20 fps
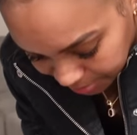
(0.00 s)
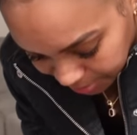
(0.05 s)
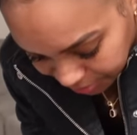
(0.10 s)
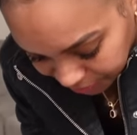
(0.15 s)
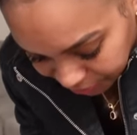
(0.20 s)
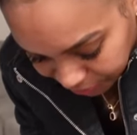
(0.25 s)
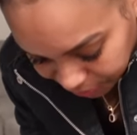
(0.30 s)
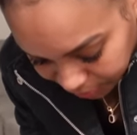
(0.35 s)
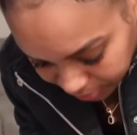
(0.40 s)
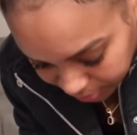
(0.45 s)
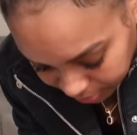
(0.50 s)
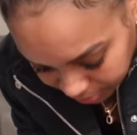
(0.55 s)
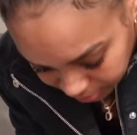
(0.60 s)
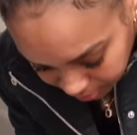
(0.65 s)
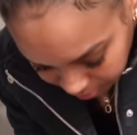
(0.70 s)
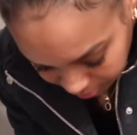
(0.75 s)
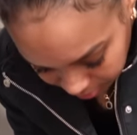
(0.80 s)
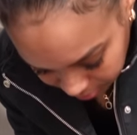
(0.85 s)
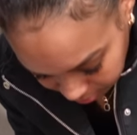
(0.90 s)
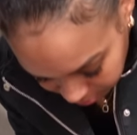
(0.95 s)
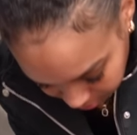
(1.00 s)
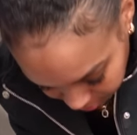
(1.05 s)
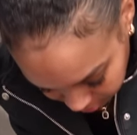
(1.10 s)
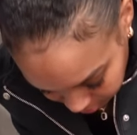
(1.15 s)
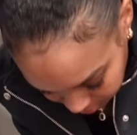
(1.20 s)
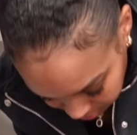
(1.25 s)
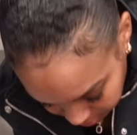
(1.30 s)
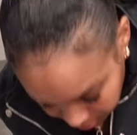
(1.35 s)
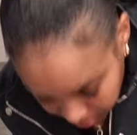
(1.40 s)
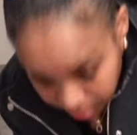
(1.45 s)
my foot in here.
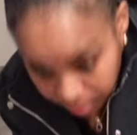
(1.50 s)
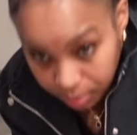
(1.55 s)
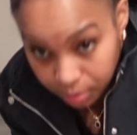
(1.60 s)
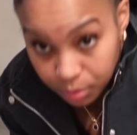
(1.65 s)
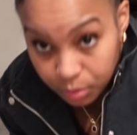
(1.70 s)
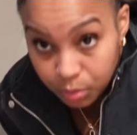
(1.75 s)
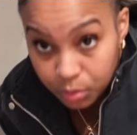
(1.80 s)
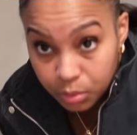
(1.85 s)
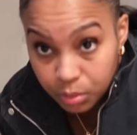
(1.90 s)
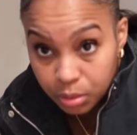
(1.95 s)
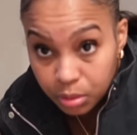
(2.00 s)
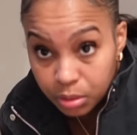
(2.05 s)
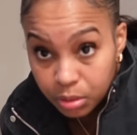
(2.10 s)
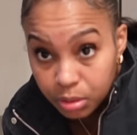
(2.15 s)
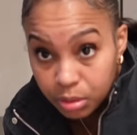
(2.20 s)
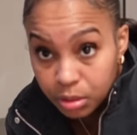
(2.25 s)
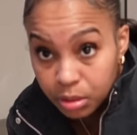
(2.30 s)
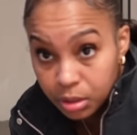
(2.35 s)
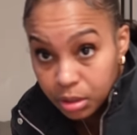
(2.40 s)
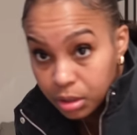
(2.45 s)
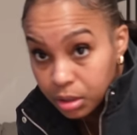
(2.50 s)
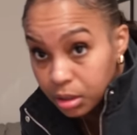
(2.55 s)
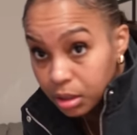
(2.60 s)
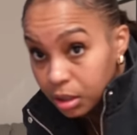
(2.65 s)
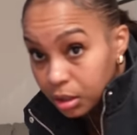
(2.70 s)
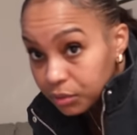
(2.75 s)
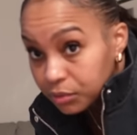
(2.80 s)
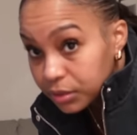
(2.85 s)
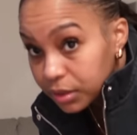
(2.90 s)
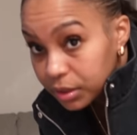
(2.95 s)
Oh,
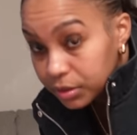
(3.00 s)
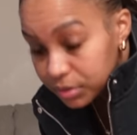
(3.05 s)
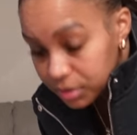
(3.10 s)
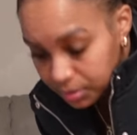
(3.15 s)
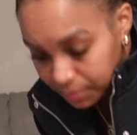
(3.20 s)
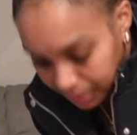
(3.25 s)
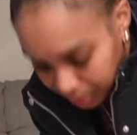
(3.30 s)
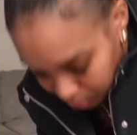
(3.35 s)
hopefully y'all see my